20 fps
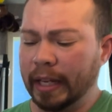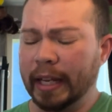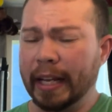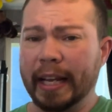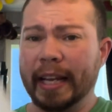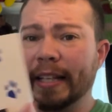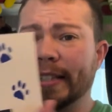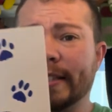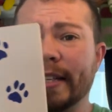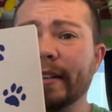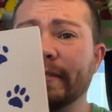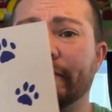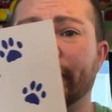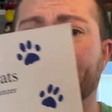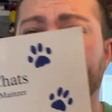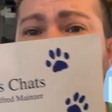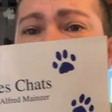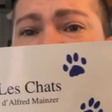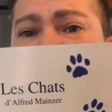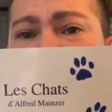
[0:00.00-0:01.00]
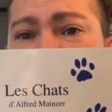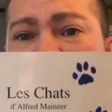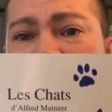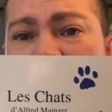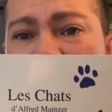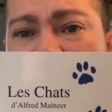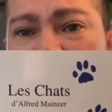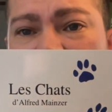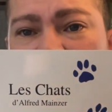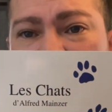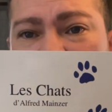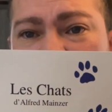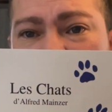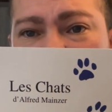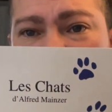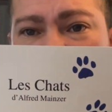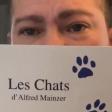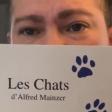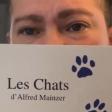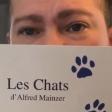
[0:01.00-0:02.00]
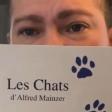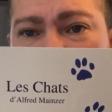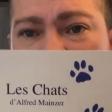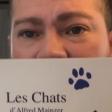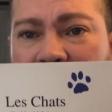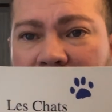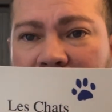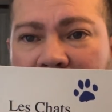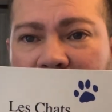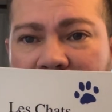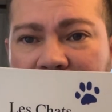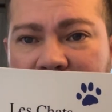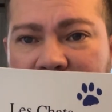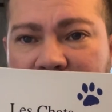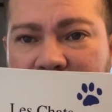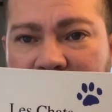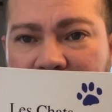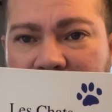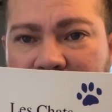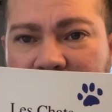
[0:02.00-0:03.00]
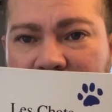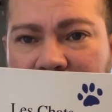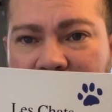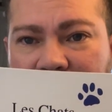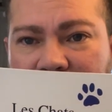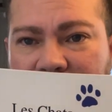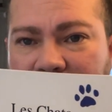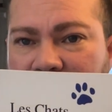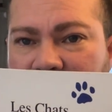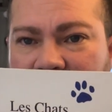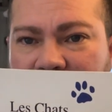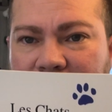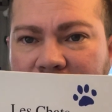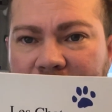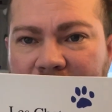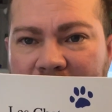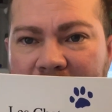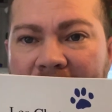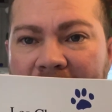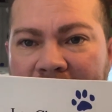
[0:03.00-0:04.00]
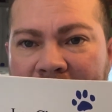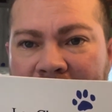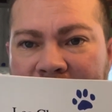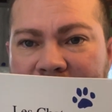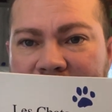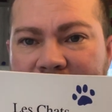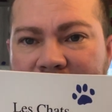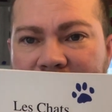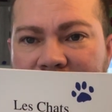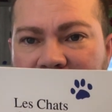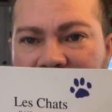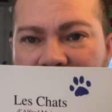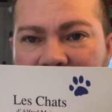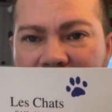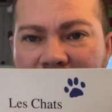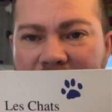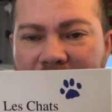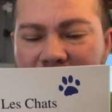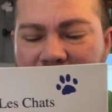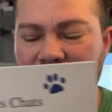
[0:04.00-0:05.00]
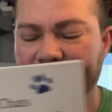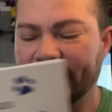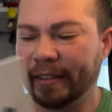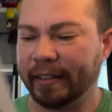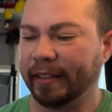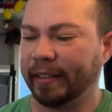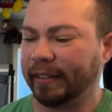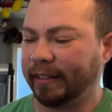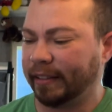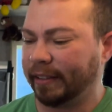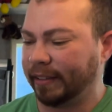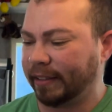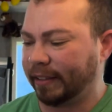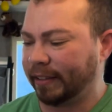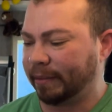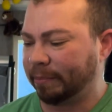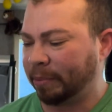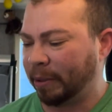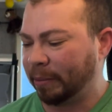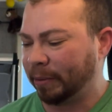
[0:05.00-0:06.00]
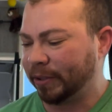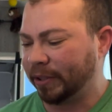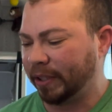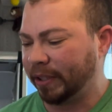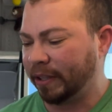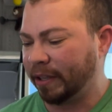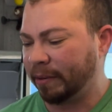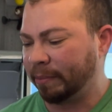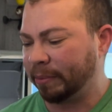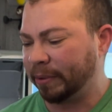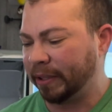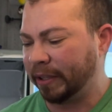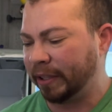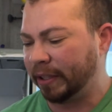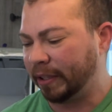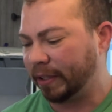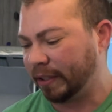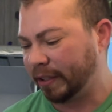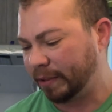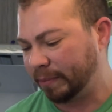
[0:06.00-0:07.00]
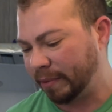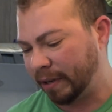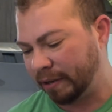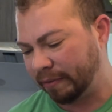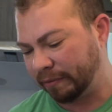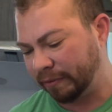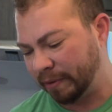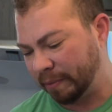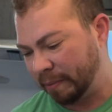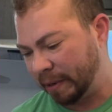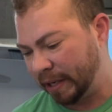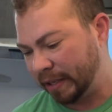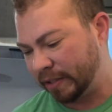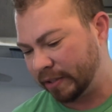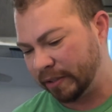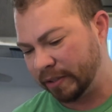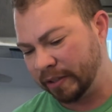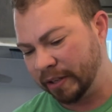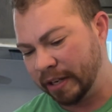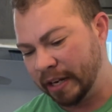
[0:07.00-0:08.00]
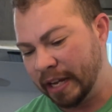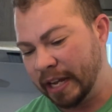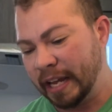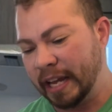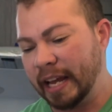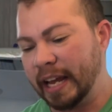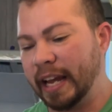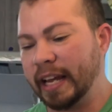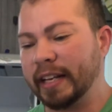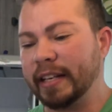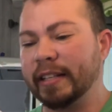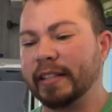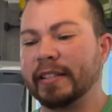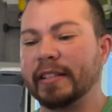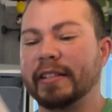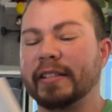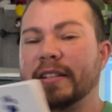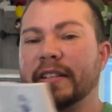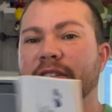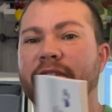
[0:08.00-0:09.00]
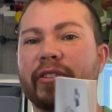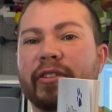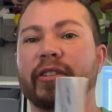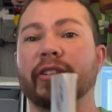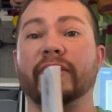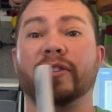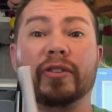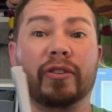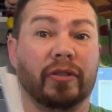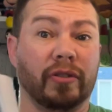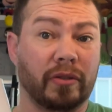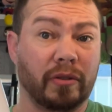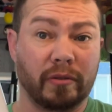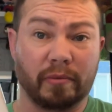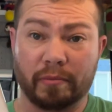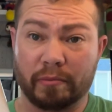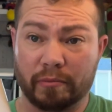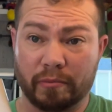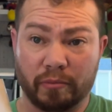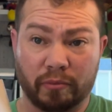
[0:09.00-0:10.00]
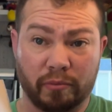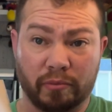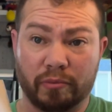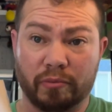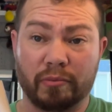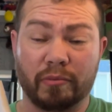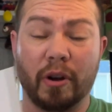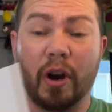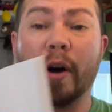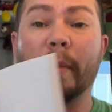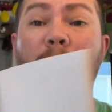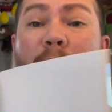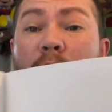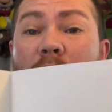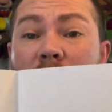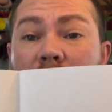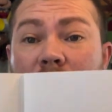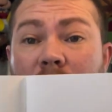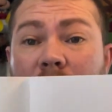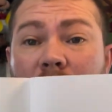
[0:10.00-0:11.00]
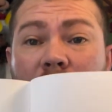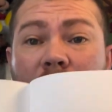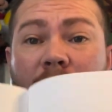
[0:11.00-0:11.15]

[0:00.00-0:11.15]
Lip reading: it's in French, but really it's just cats and then the publishing company, Alfred Mainzer, and it's essentially just a book,